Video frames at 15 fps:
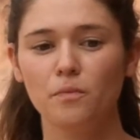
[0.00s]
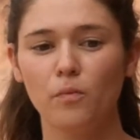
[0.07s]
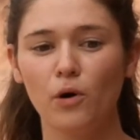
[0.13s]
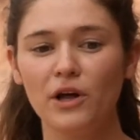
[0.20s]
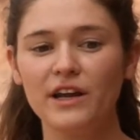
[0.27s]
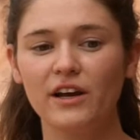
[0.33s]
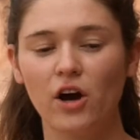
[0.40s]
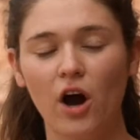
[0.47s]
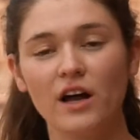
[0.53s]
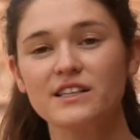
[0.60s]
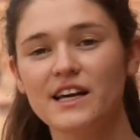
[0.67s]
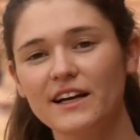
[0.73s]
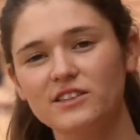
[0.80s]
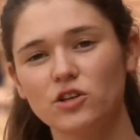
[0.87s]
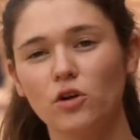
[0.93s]
put in
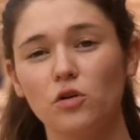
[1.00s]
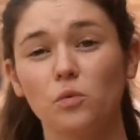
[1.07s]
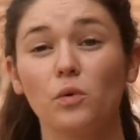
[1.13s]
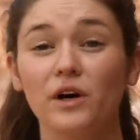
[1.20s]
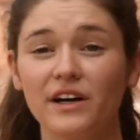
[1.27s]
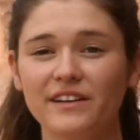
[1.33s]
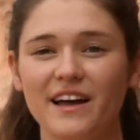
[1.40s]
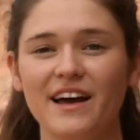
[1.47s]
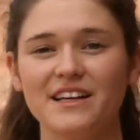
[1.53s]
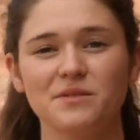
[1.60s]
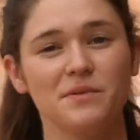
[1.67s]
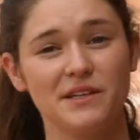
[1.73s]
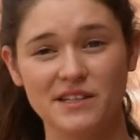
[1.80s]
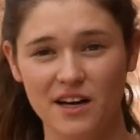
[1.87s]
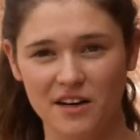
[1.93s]
context all the work that has
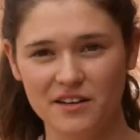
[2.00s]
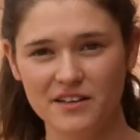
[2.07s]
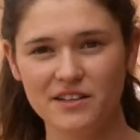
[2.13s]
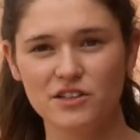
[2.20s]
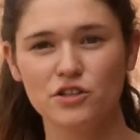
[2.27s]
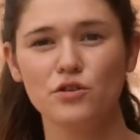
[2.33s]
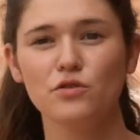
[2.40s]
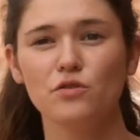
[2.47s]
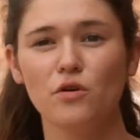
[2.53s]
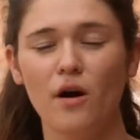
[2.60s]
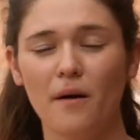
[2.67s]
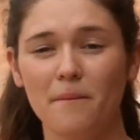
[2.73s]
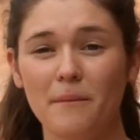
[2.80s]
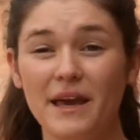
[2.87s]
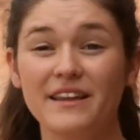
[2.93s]
been done to
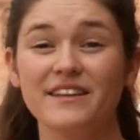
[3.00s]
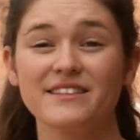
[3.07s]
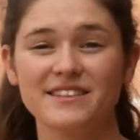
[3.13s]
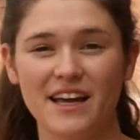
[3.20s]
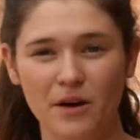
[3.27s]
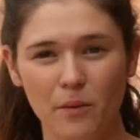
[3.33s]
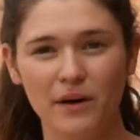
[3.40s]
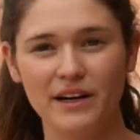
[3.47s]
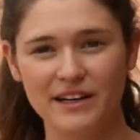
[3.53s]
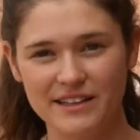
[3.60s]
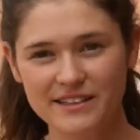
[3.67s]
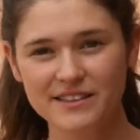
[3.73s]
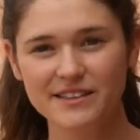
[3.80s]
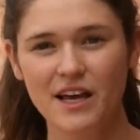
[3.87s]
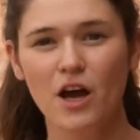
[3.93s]
make this site what it
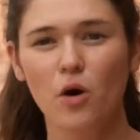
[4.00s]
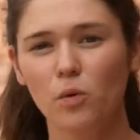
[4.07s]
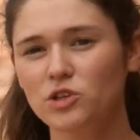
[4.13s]
is,